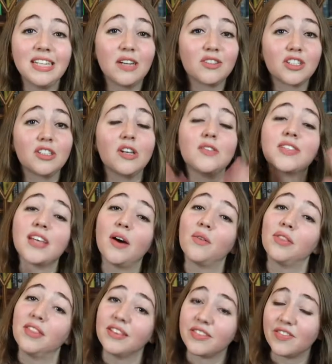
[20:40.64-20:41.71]
to close out
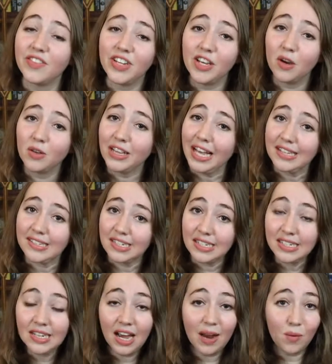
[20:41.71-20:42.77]
this video
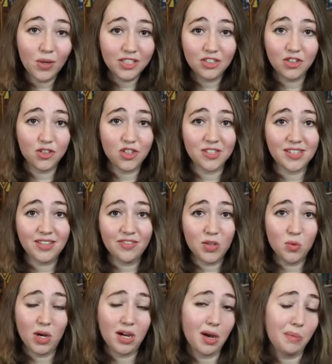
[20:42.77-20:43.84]
lesson, I wanted to just give you
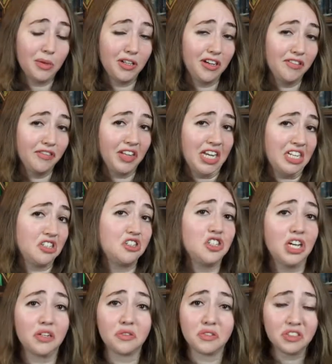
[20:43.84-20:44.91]
a couple of like
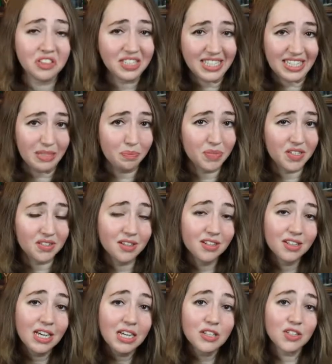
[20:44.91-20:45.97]
general tips.
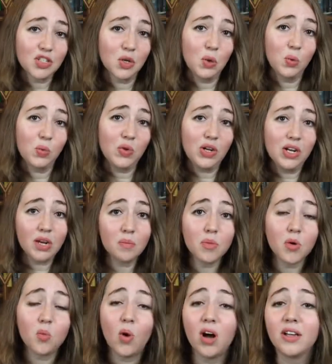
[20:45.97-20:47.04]
So number
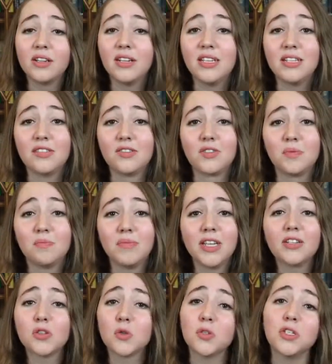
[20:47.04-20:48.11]
1 is make
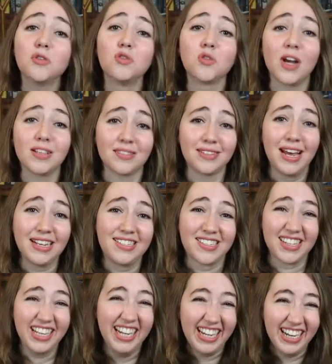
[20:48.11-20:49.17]
sure you dress
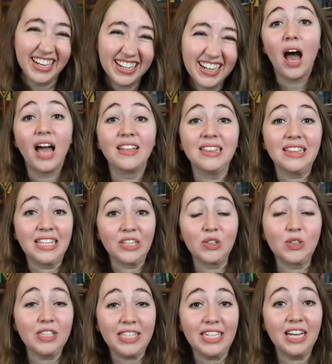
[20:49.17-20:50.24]
nicely. I
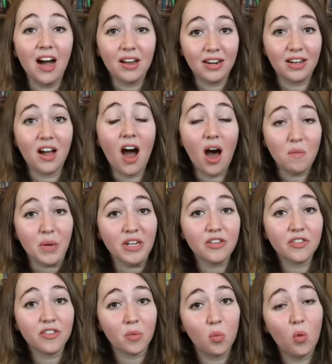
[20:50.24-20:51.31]
literally got a comment
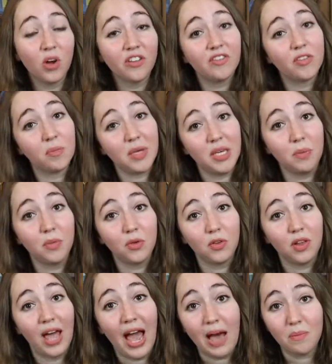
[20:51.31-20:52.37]
from one of the
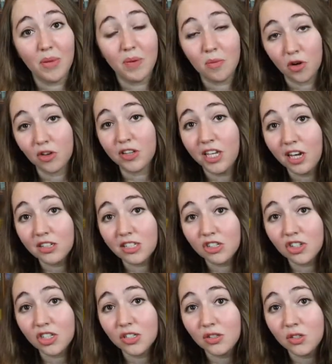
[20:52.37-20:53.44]
people at my Berklee
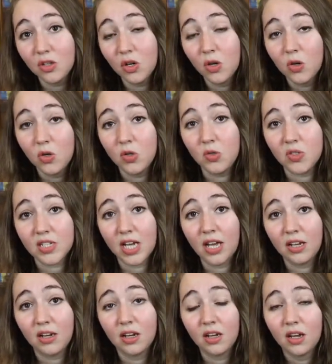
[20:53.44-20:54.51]
audition who
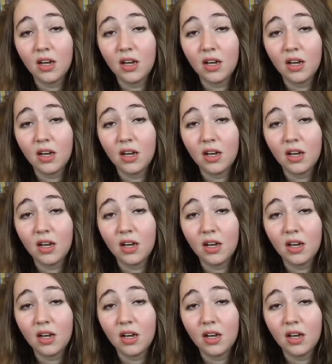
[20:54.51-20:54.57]
said,